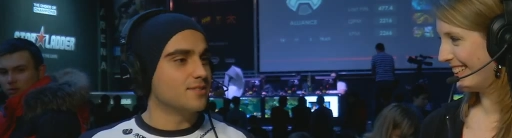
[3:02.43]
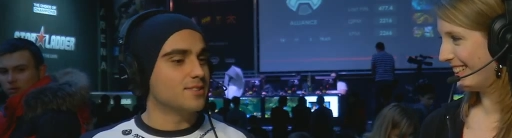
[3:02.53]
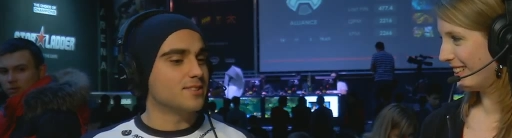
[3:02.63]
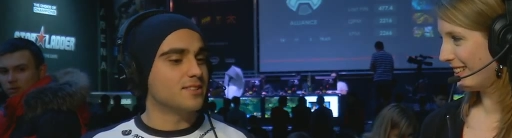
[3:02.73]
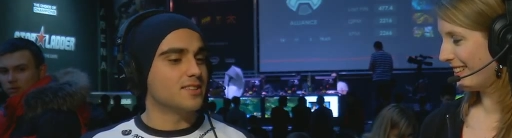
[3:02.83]
Speaker 1: you
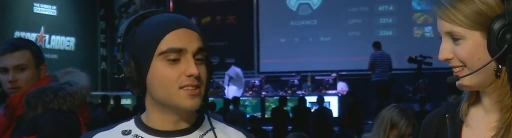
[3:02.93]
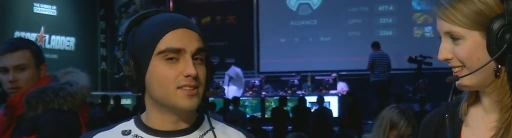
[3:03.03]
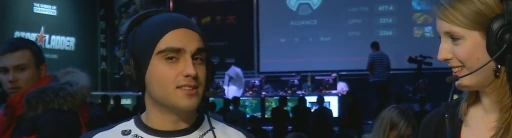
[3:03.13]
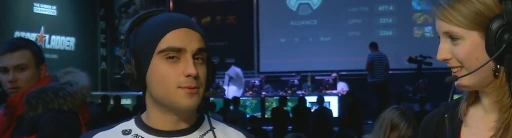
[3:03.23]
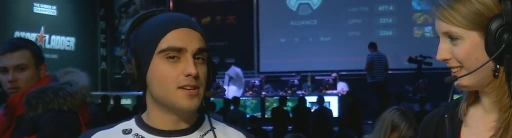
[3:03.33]
a
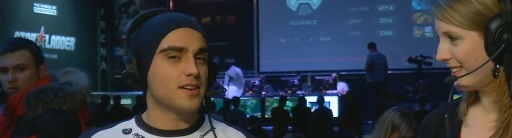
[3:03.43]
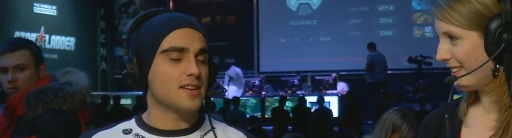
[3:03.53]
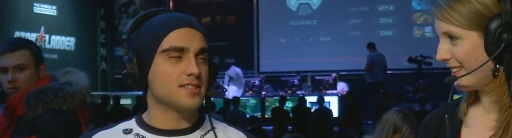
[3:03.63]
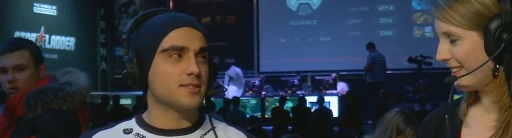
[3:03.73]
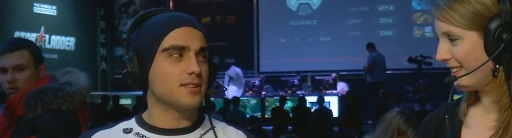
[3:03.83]
real
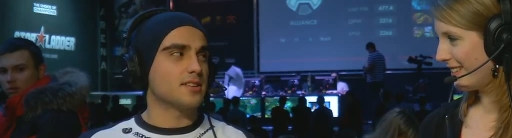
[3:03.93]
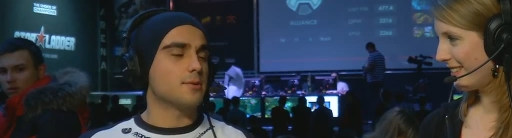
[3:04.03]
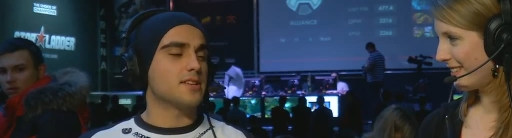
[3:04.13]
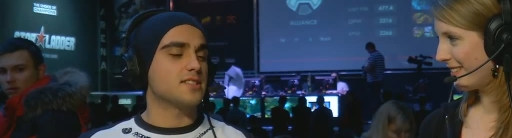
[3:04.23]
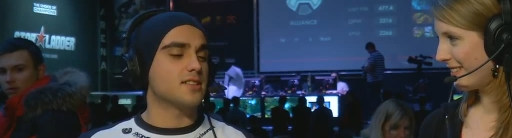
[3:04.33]
answer to that
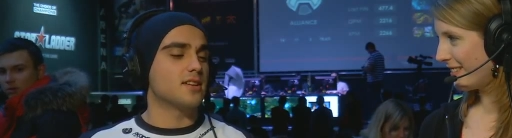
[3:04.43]
question.